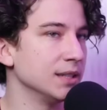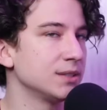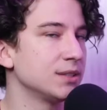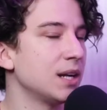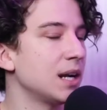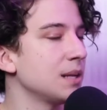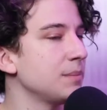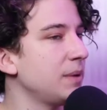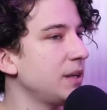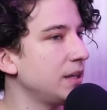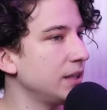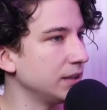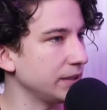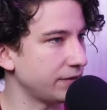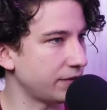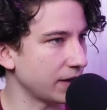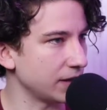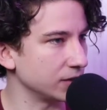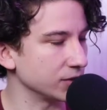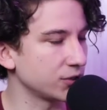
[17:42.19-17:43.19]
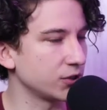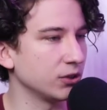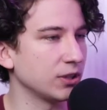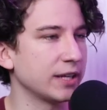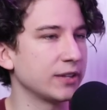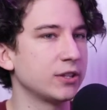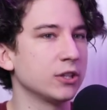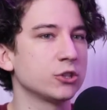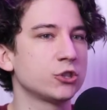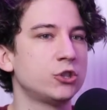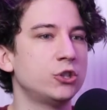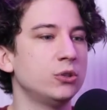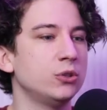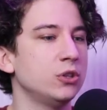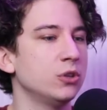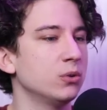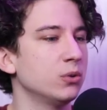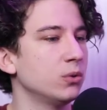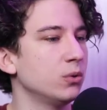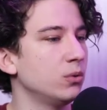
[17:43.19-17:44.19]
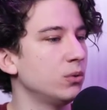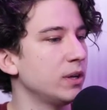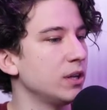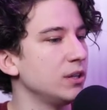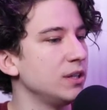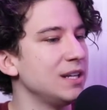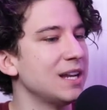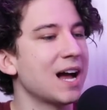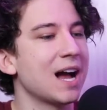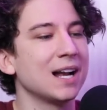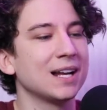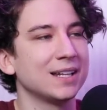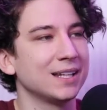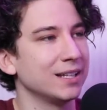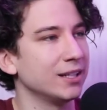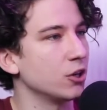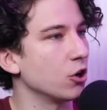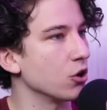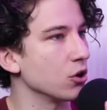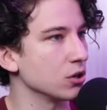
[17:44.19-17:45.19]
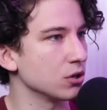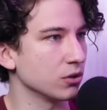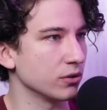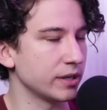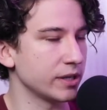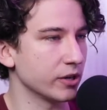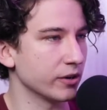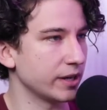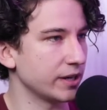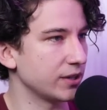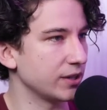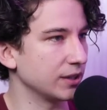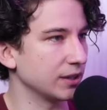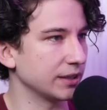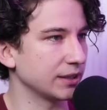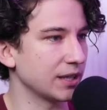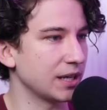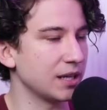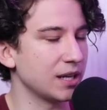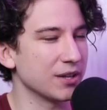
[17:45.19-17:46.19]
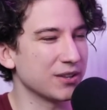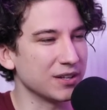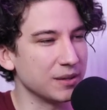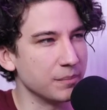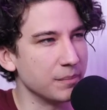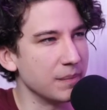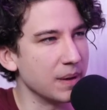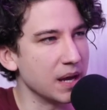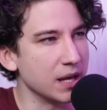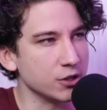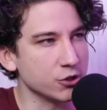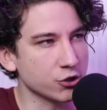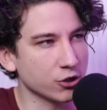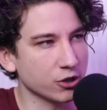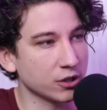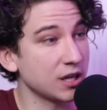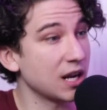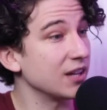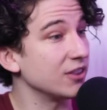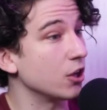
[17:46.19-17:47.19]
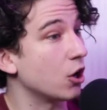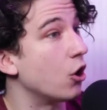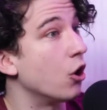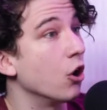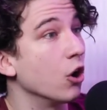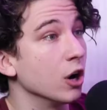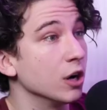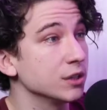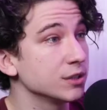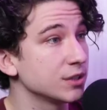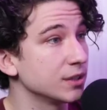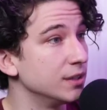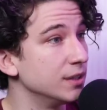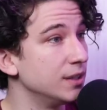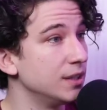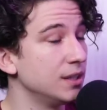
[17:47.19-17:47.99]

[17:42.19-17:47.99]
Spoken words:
It's not immediately fatal. So like they'll shoot you not in an artery or anything like that, nothing major, not in the heart,